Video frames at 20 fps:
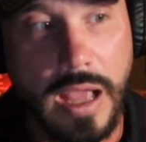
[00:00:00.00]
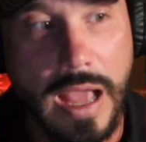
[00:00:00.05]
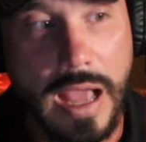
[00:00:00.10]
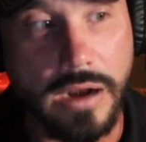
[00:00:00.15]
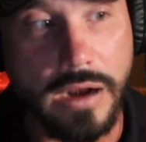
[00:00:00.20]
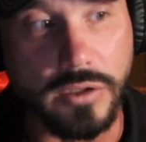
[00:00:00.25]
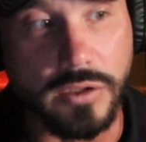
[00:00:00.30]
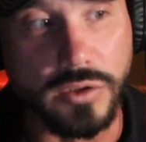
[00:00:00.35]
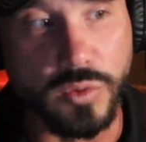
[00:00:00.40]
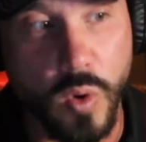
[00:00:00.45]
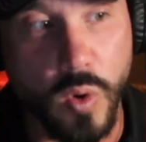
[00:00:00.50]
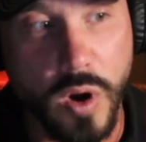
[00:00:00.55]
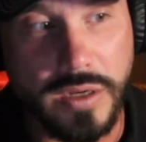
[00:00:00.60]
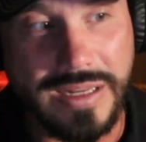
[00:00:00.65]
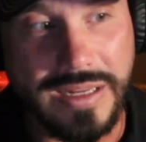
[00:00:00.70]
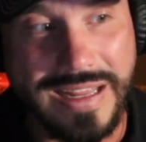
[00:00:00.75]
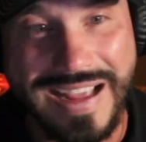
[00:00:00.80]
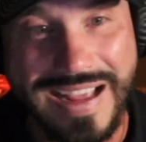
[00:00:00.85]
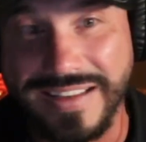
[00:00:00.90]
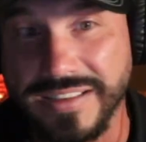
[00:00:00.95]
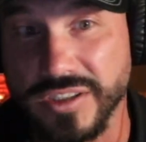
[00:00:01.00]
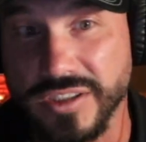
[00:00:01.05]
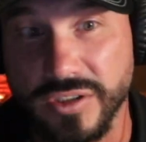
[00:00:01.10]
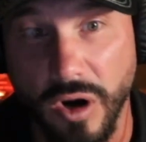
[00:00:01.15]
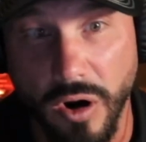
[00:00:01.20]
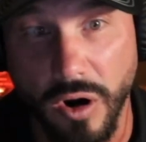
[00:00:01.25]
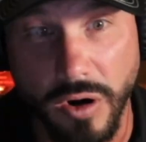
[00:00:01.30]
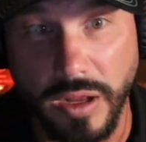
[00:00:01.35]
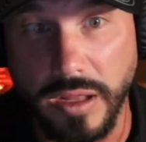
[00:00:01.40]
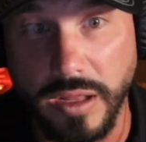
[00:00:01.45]
How does one get
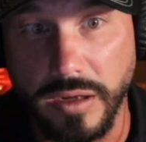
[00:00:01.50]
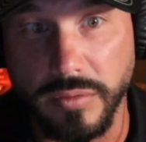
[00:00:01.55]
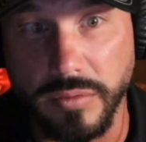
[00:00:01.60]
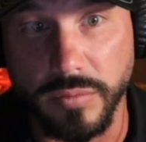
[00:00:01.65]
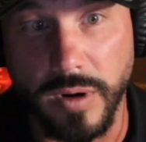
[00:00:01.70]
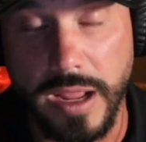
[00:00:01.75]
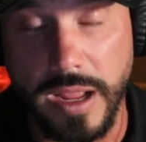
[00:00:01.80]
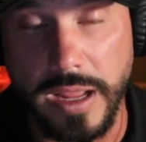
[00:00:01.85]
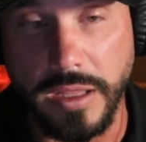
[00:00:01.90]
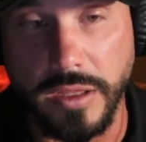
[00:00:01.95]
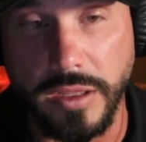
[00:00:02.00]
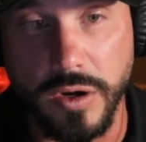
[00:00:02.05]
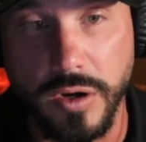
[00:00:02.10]
started, right?